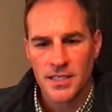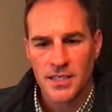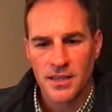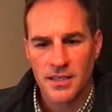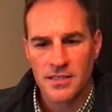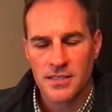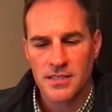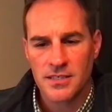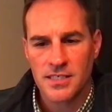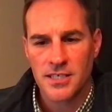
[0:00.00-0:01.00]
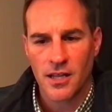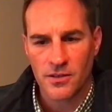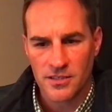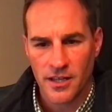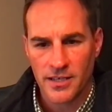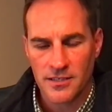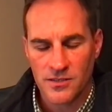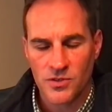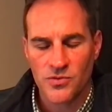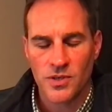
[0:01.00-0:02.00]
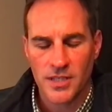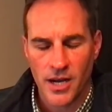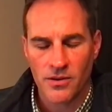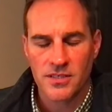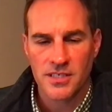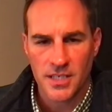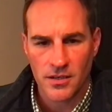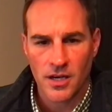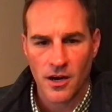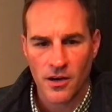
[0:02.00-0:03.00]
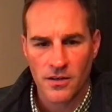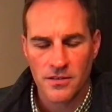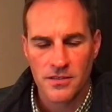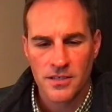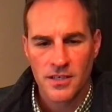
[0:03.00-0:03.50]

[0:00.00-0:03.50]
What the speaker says: this seller's license, which will allow us to sell cars,